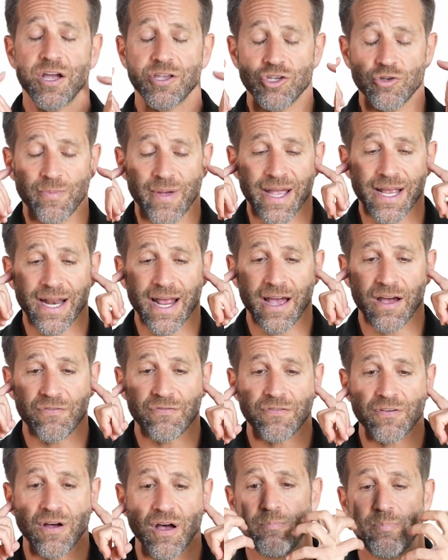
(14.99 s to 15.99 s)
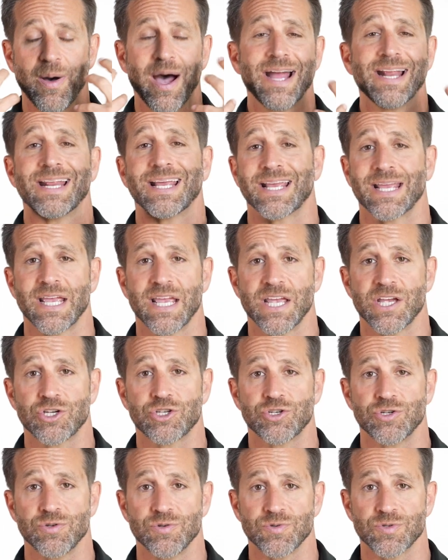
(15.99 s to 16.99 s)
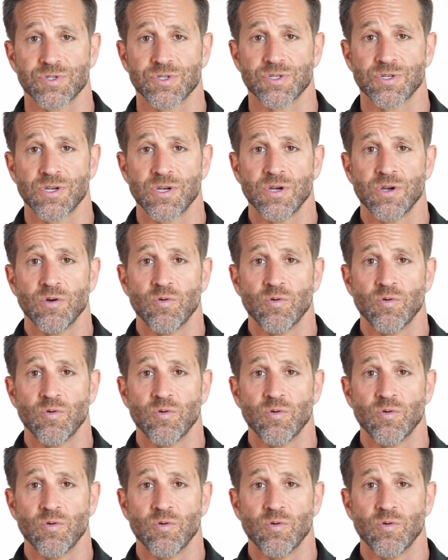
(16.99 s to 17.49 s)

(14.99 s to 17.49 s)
You may have biting issues